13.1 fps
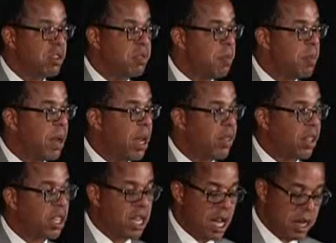driven by the
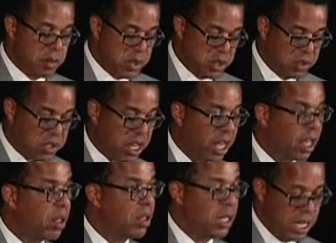economies of
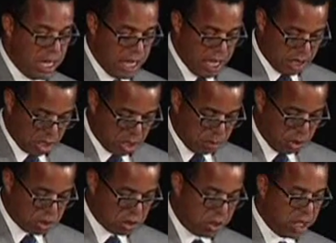scale in the
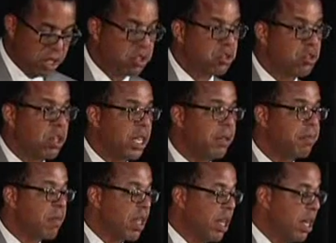commercial industry.
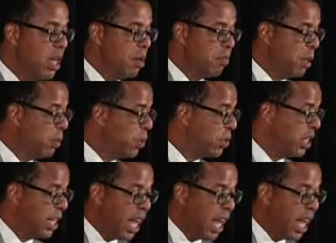People did